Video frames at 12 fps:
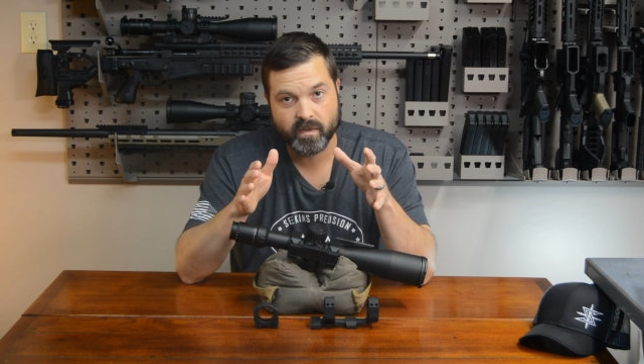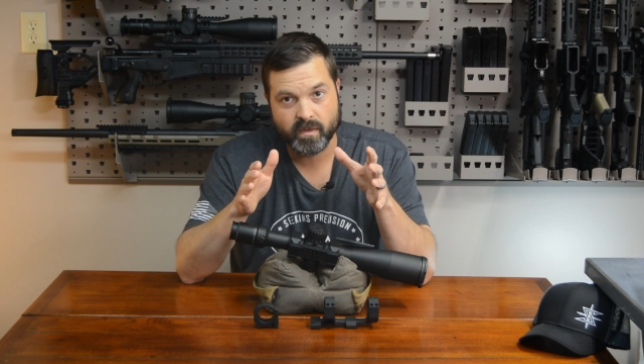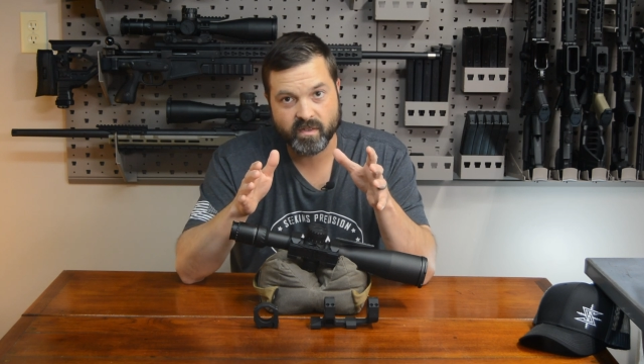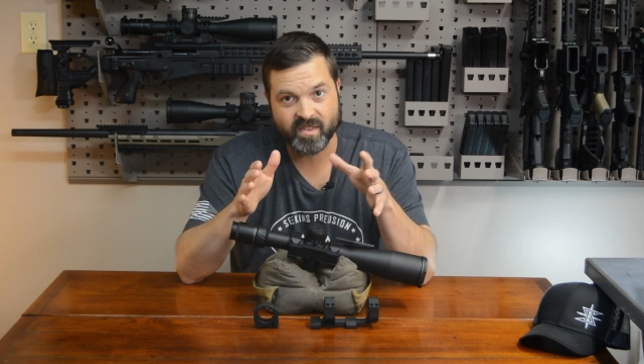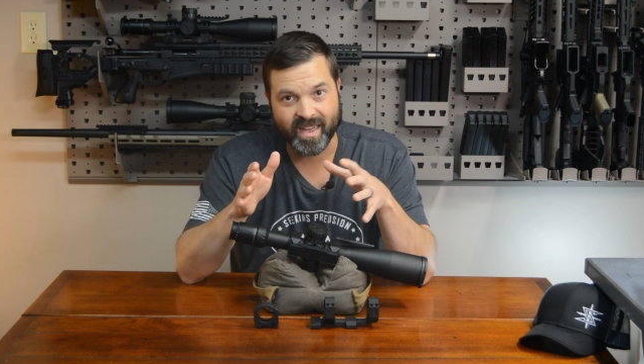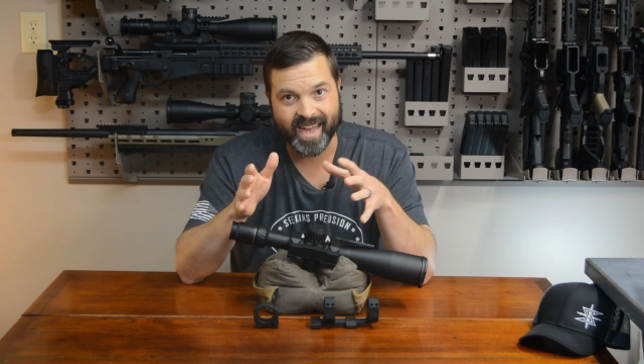
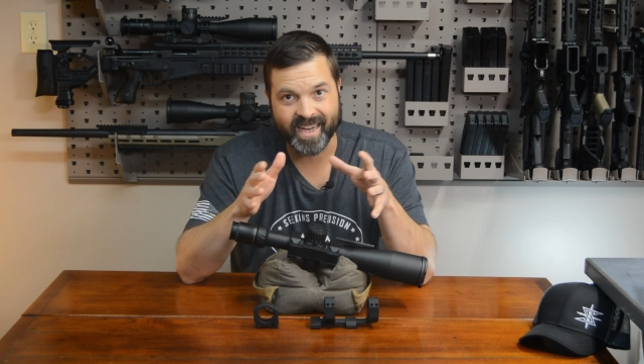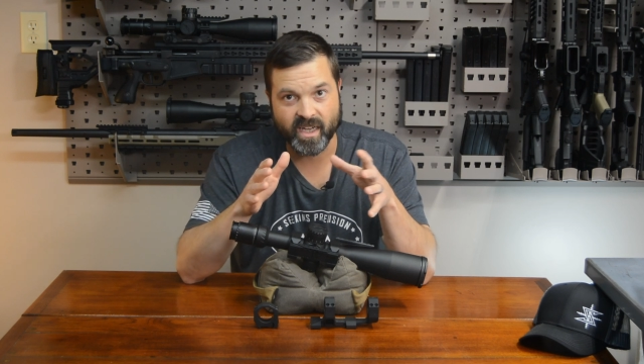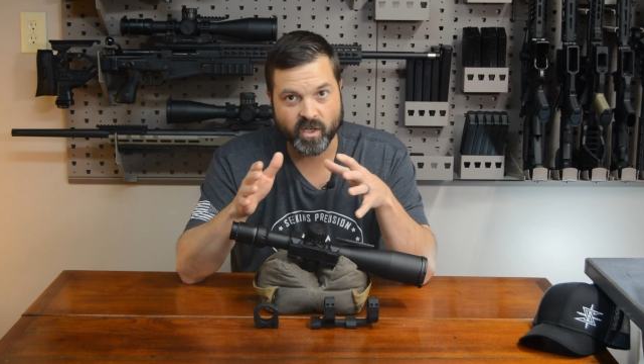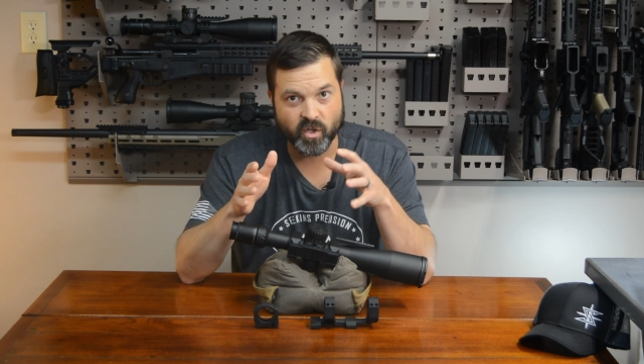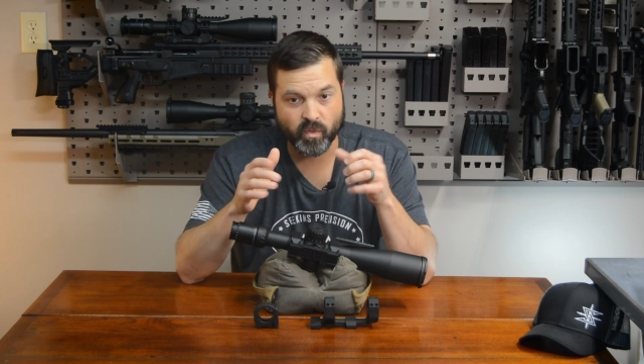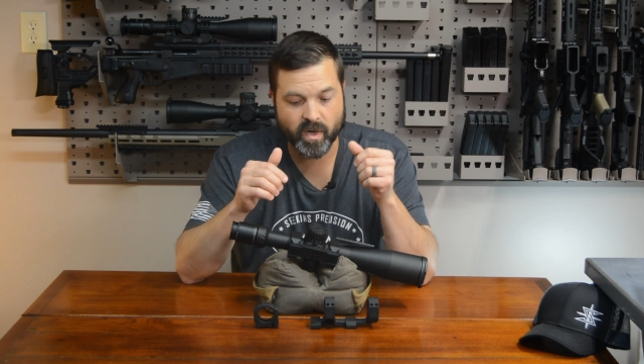sliding
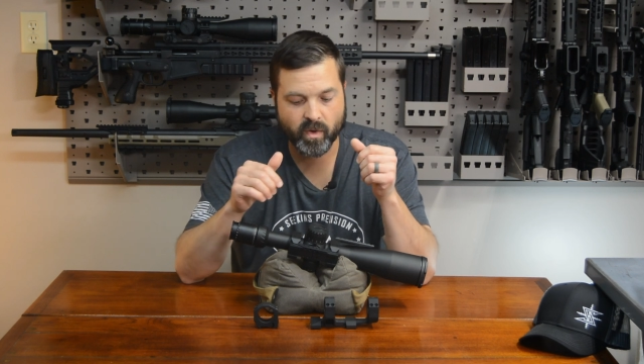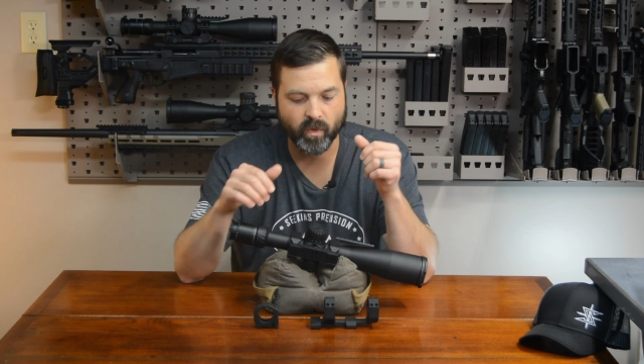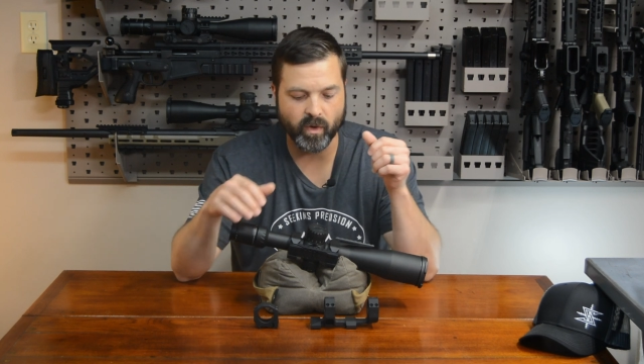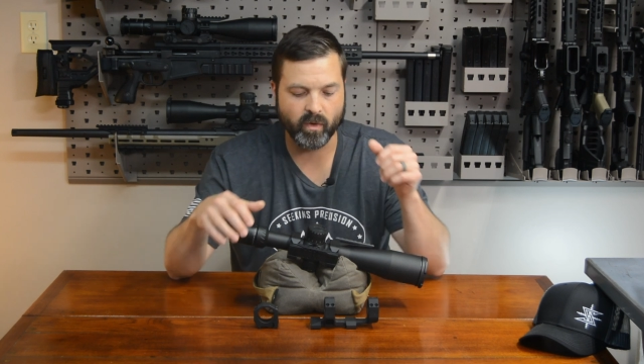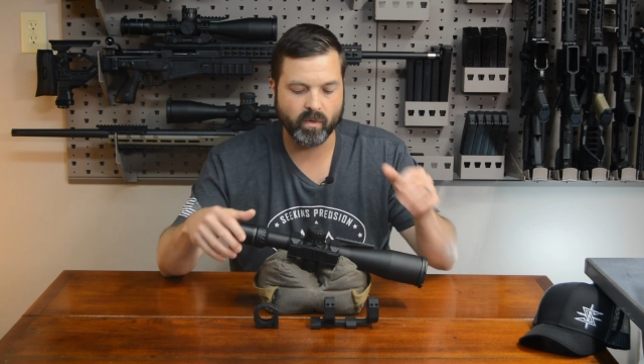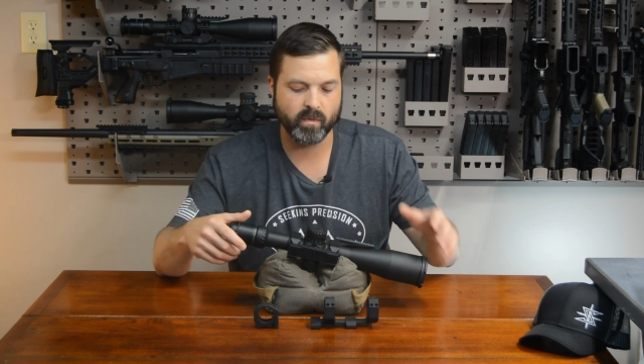under
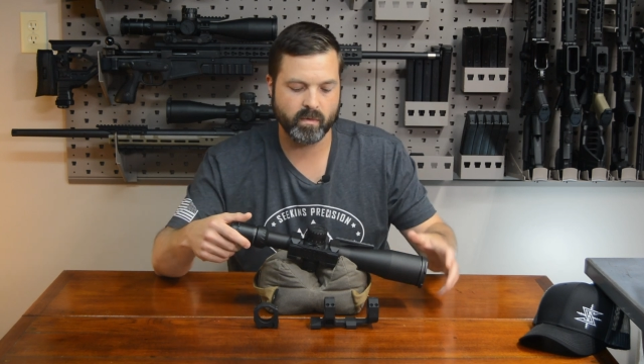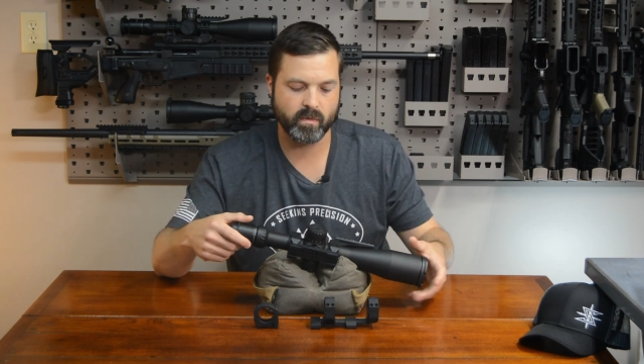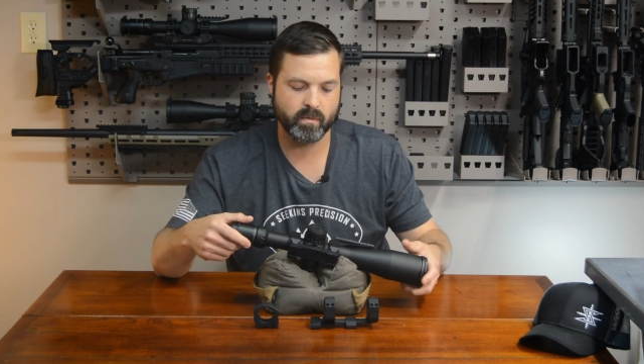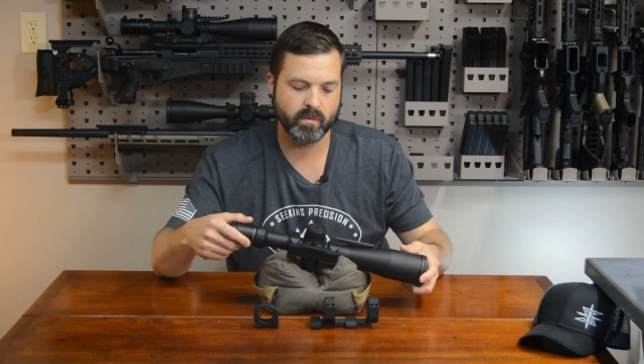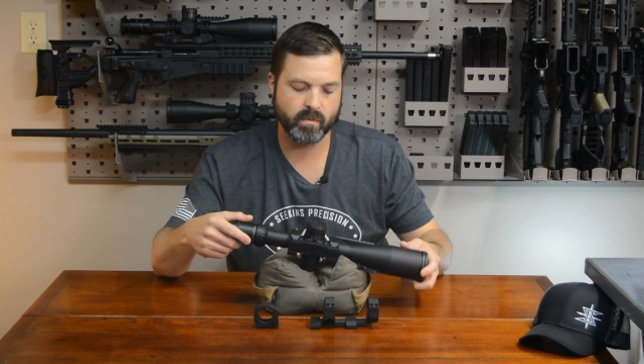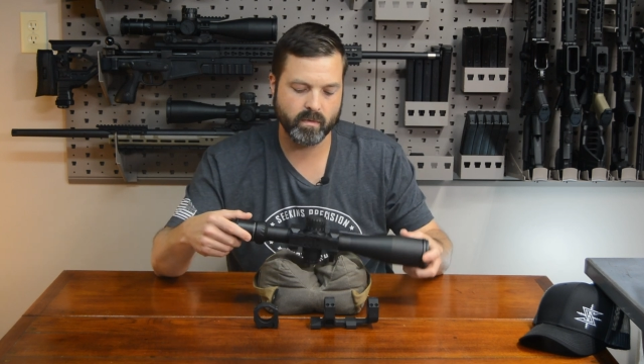recoil
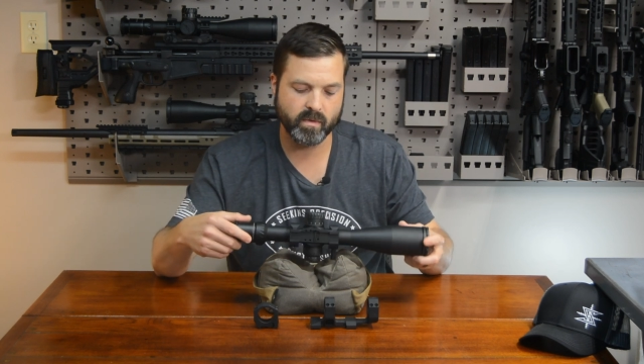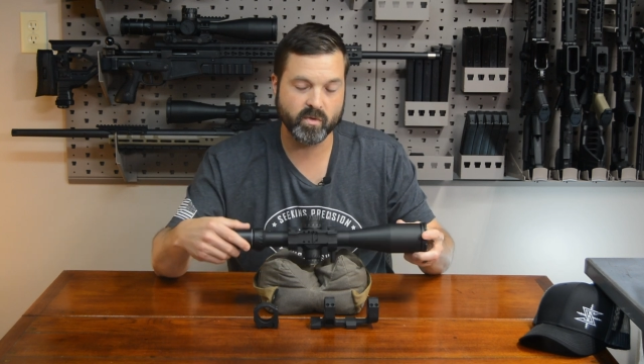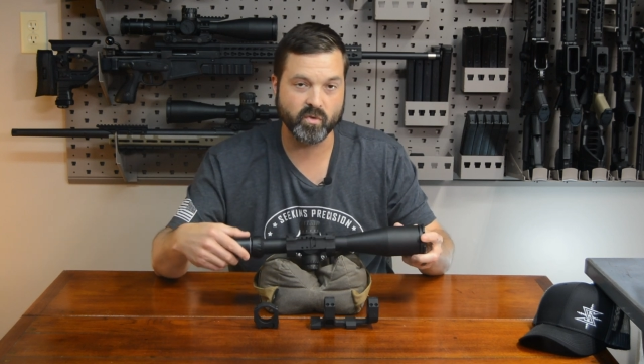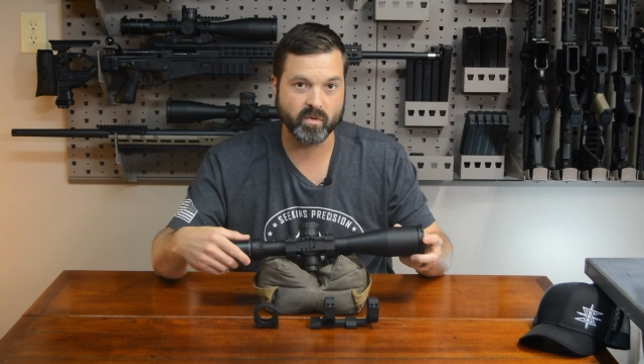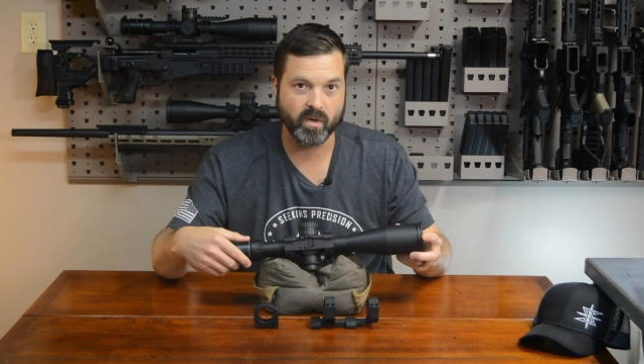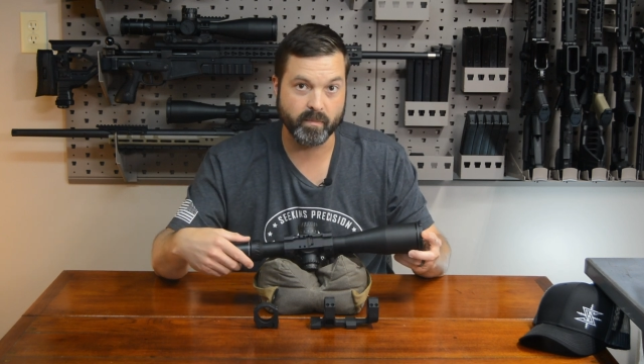
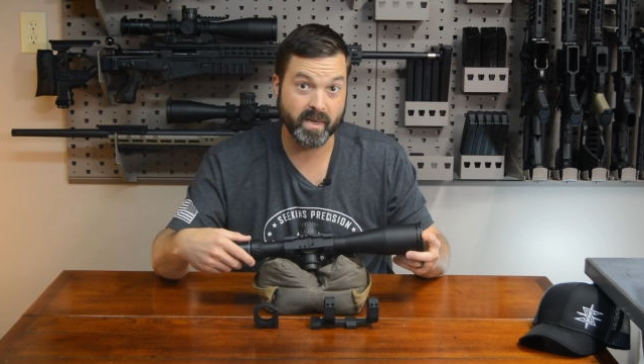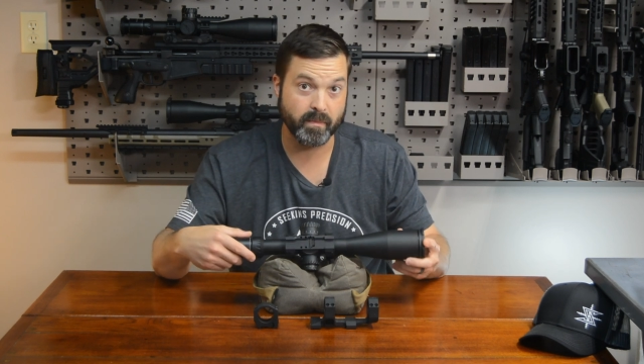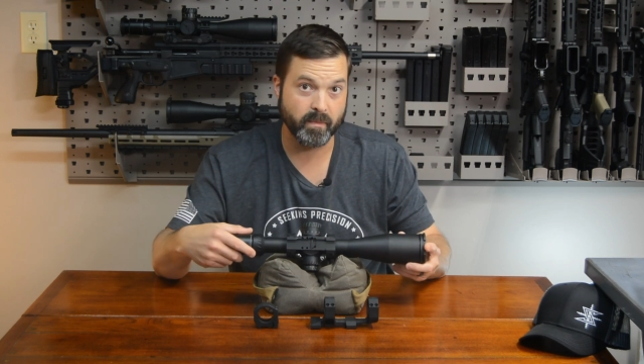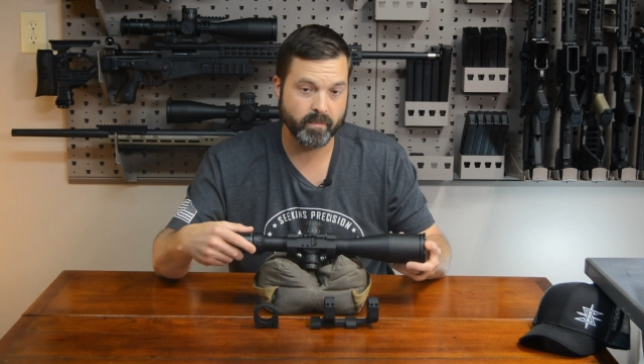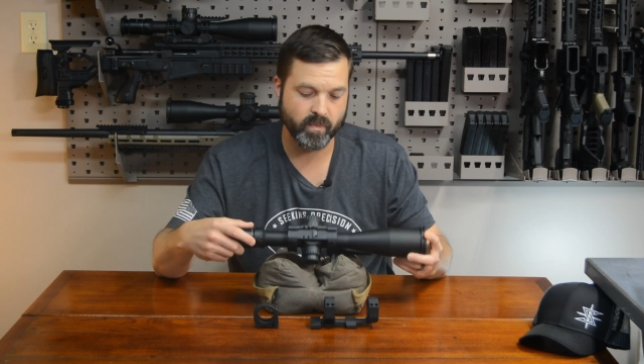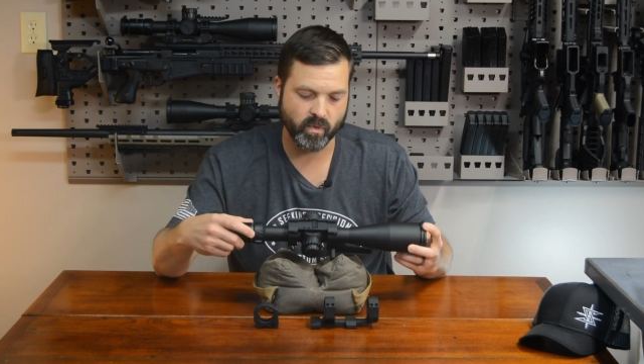to a
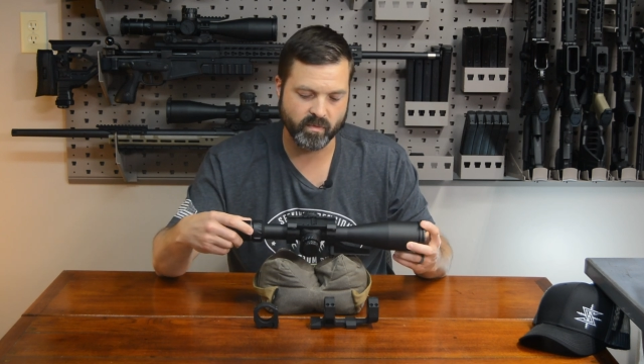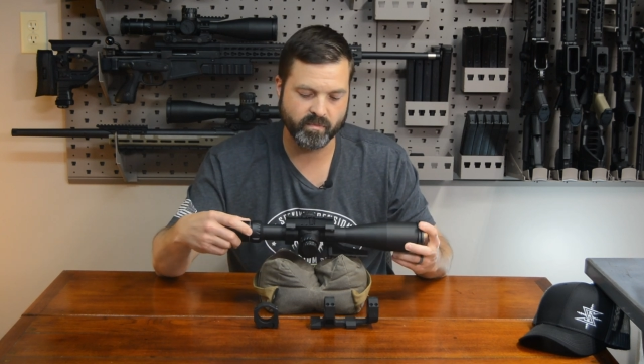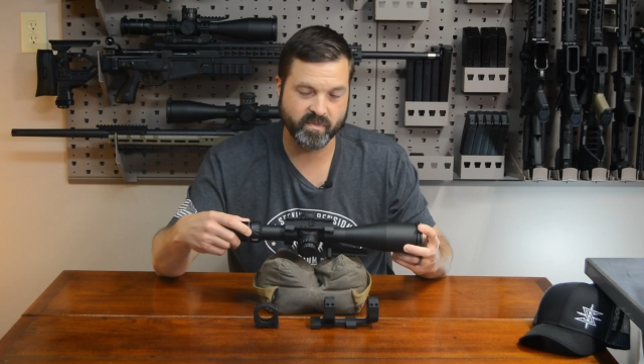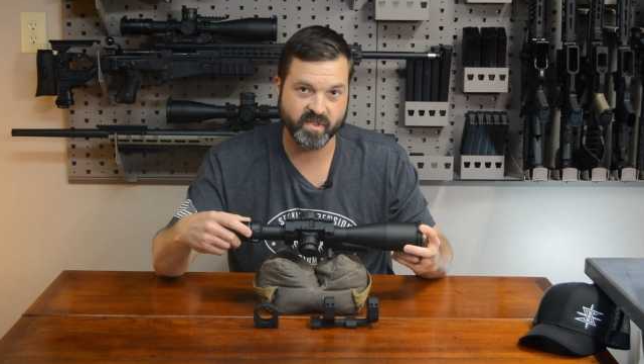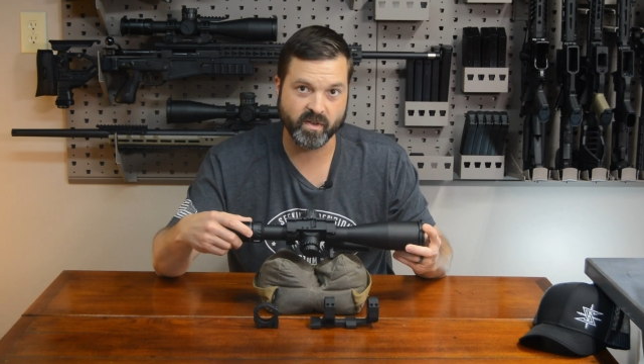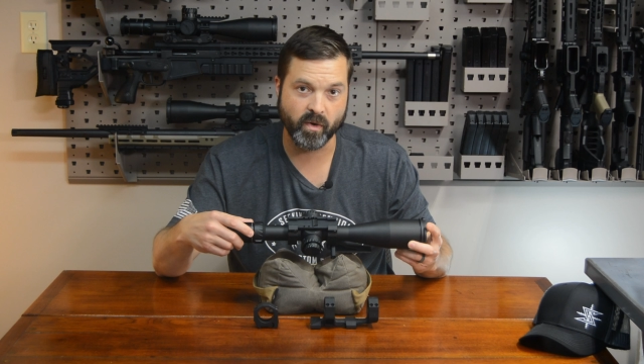minimum, or
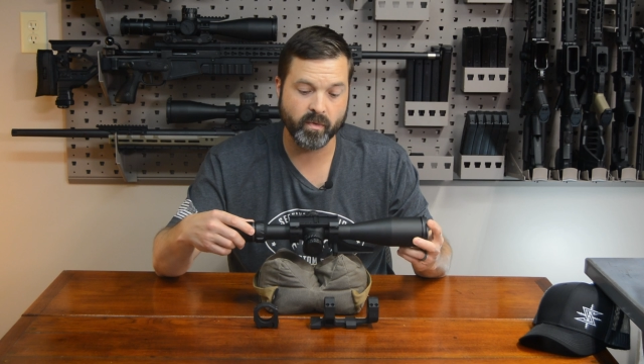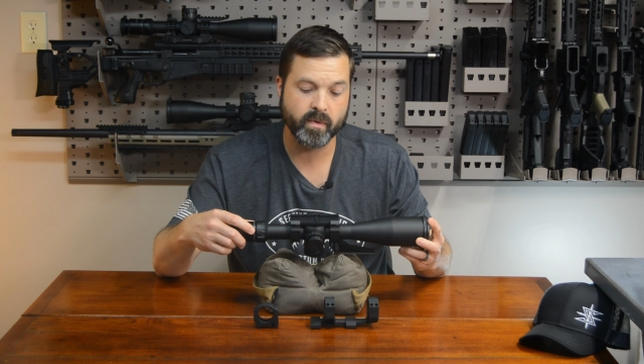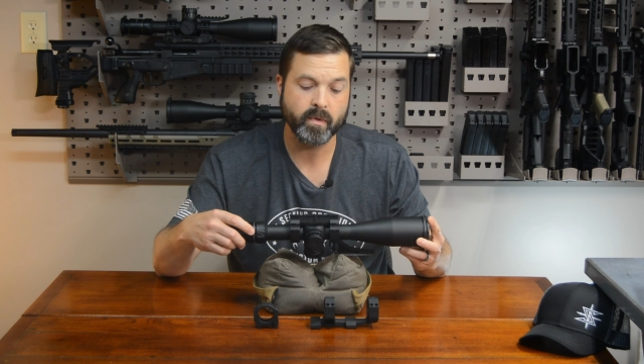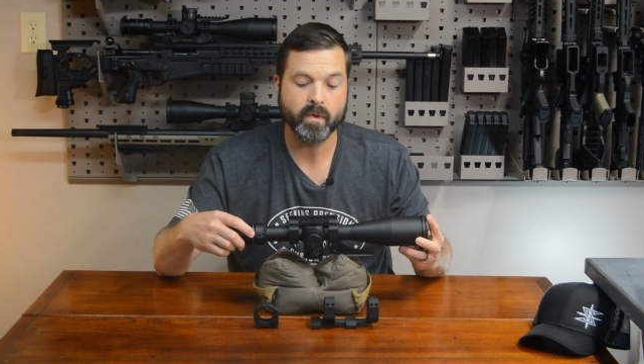0,